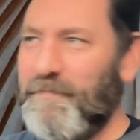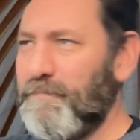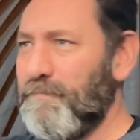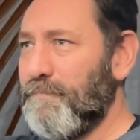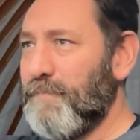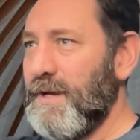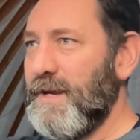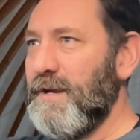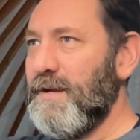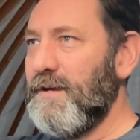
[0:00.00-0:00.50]

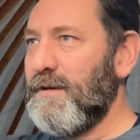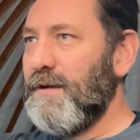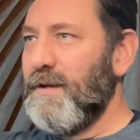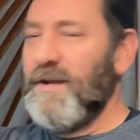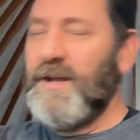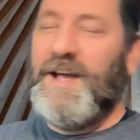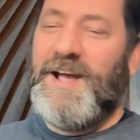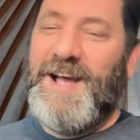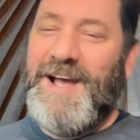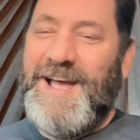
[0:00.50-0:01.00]
B,
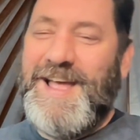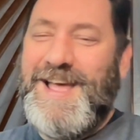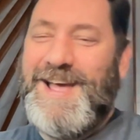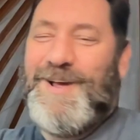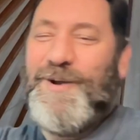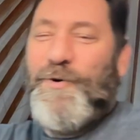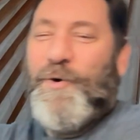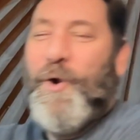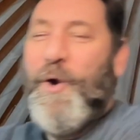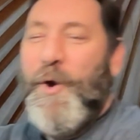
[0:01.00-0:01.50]

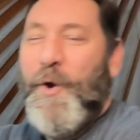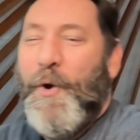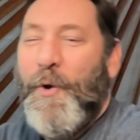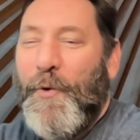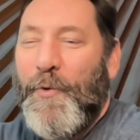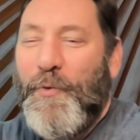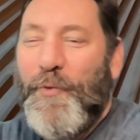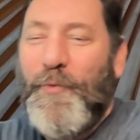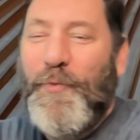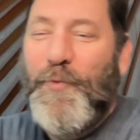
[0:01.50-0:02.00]

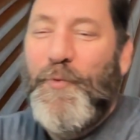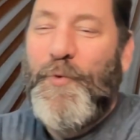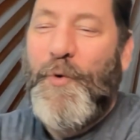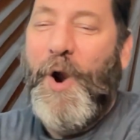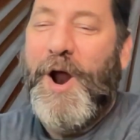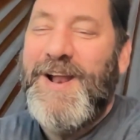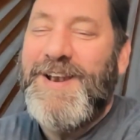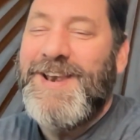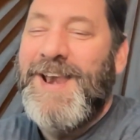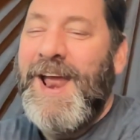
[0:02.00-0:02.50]

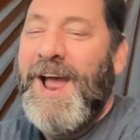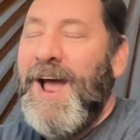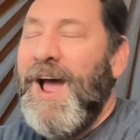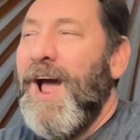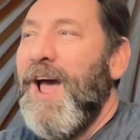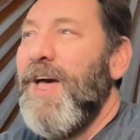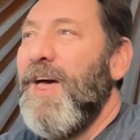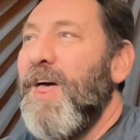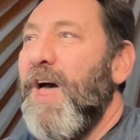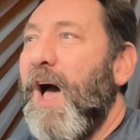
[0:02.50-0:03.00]
run
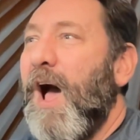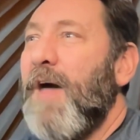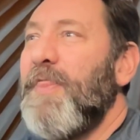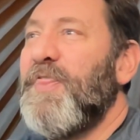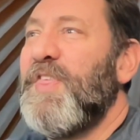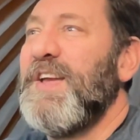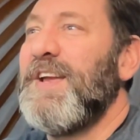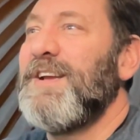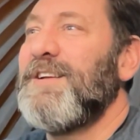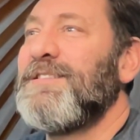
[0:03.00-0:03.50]

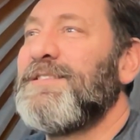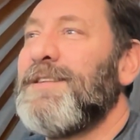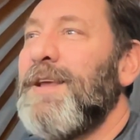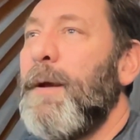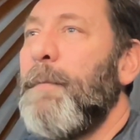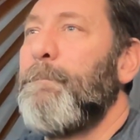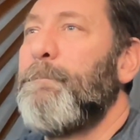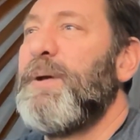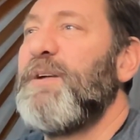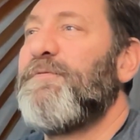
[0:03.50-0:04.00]
things
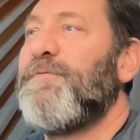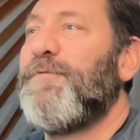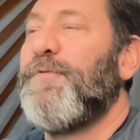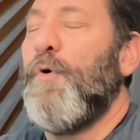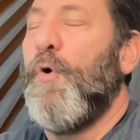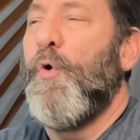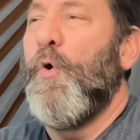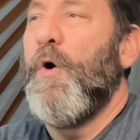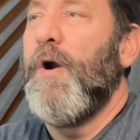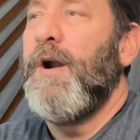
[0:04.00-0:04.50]

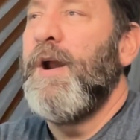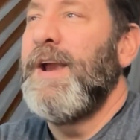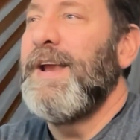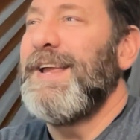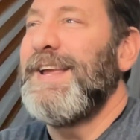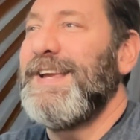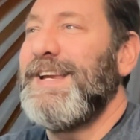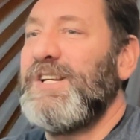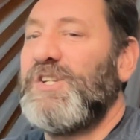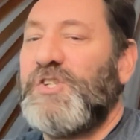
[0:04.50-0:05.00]
before
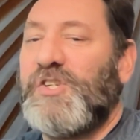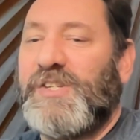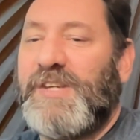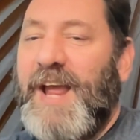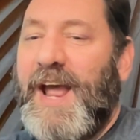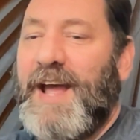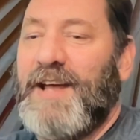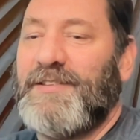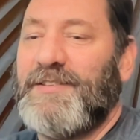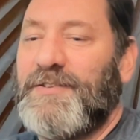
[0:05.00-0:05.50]
each
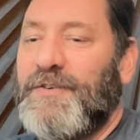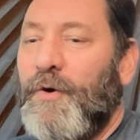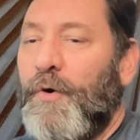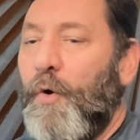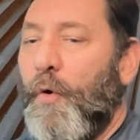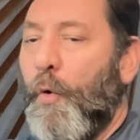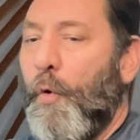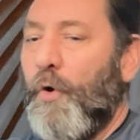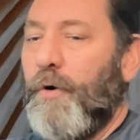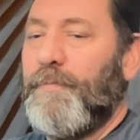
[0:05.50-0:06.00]
test
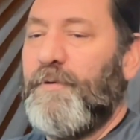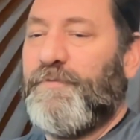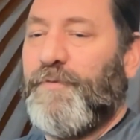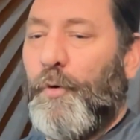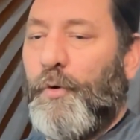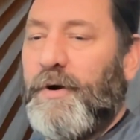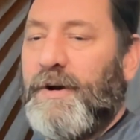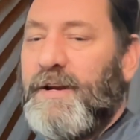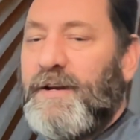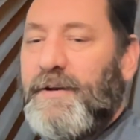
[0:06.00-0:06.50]
or
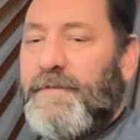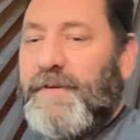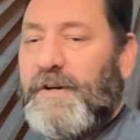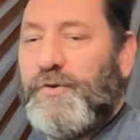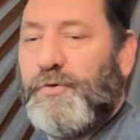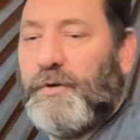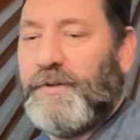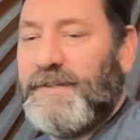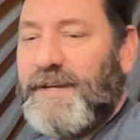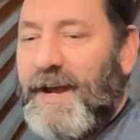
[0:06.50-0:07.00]
before an
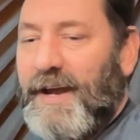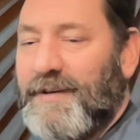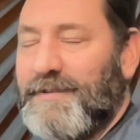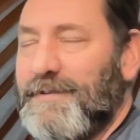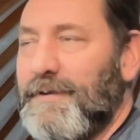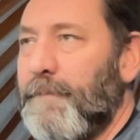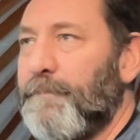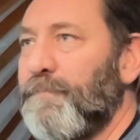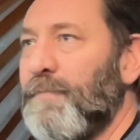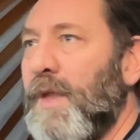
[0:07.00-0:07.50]
individual
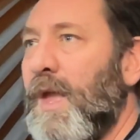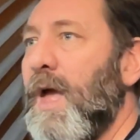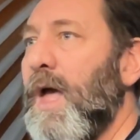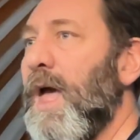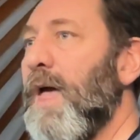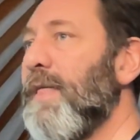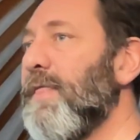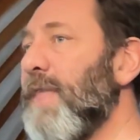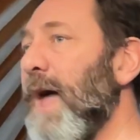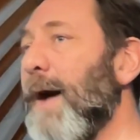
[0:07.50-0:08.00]
test.
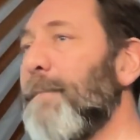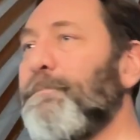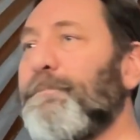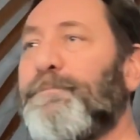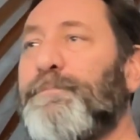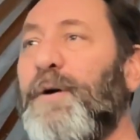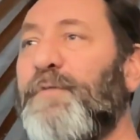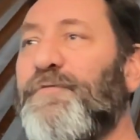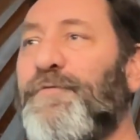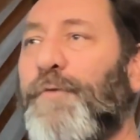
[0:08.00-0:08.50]

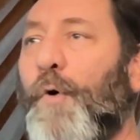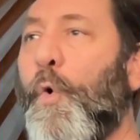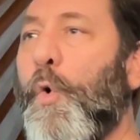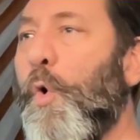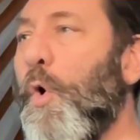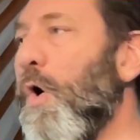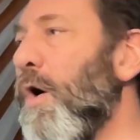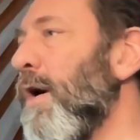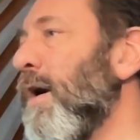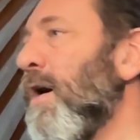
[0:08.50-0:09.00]
That
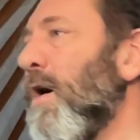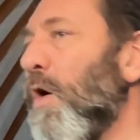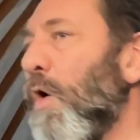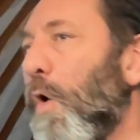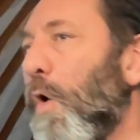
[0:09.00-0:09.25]
before